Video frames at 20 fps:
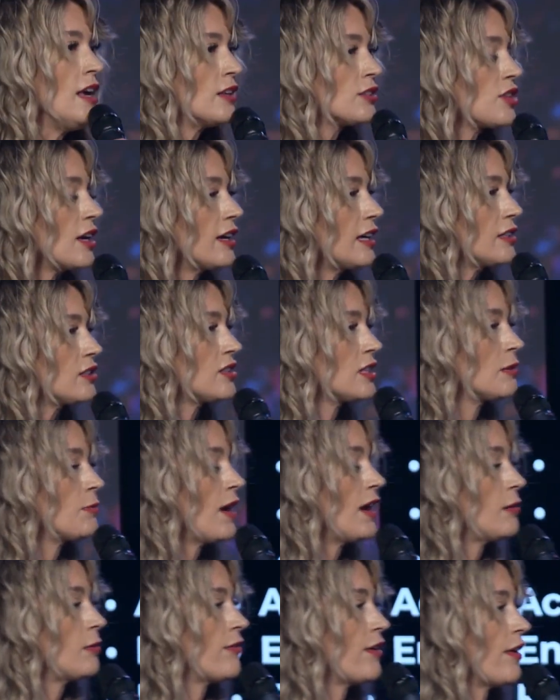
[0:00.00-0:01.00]
So I get to the
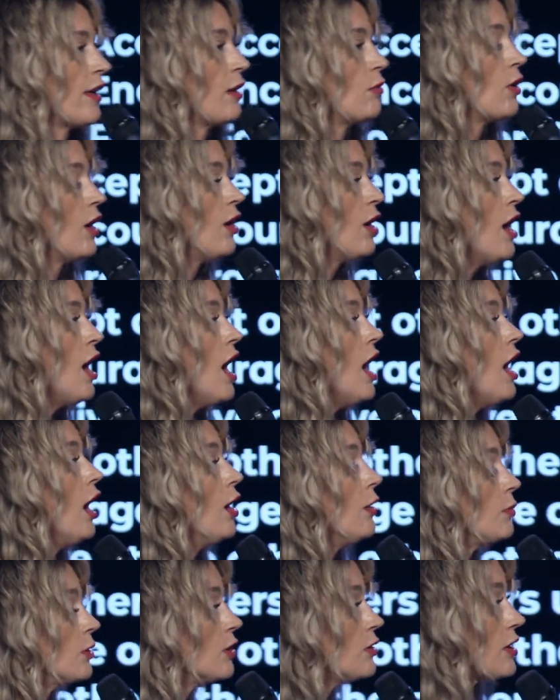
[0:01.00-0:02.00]
bottom of it. Well,
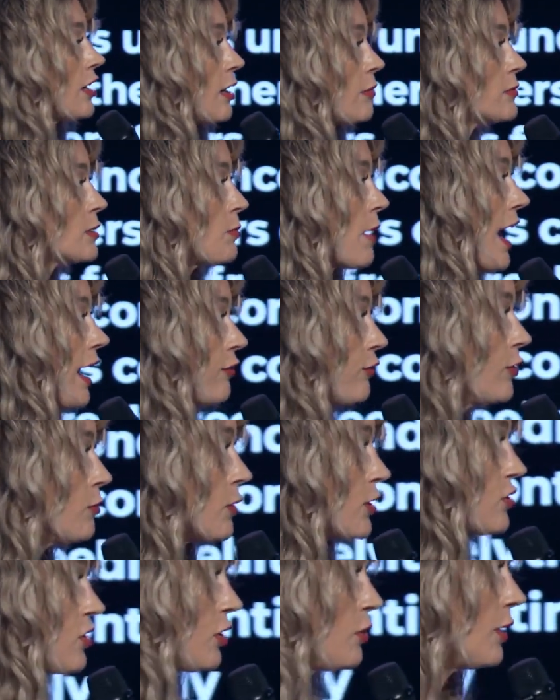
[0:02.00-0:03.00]
homegirl comes back from
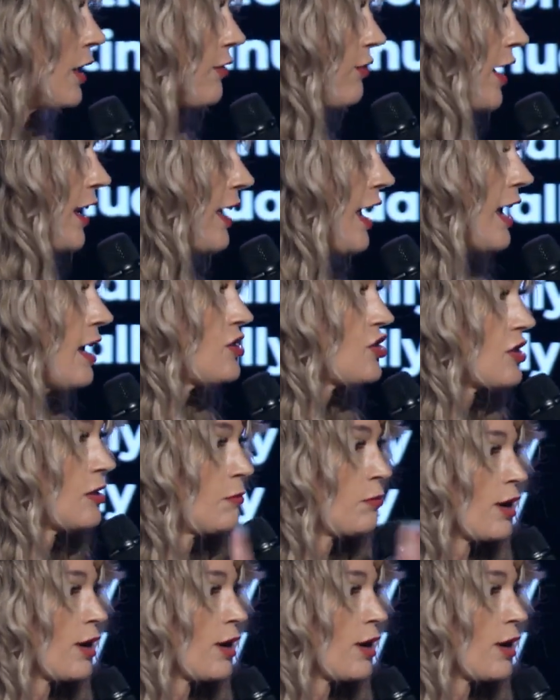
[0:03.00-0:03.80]
her two-week vacation.